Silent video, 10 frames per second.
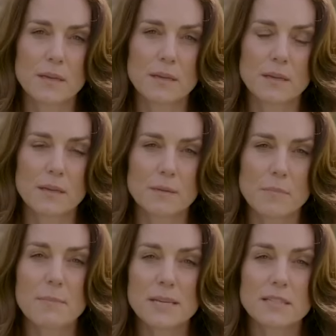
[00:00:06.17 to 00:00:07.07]
but there
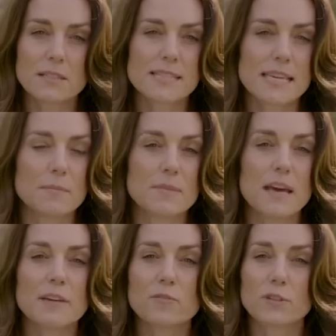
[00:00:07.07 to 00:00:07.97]
was plenty more to
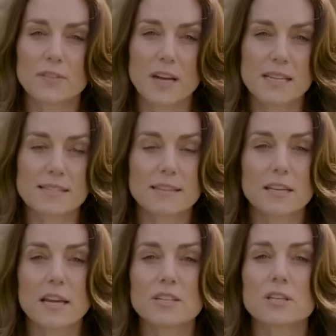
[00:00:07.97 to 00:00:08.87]
her just over two
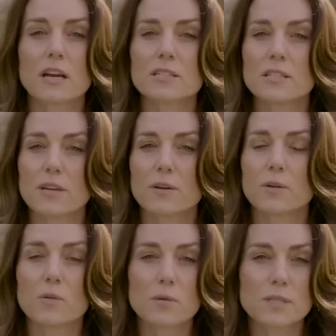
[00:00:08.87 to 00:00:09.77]
minute video
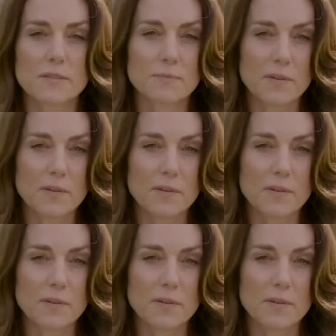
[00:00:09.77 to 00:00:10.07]
statement.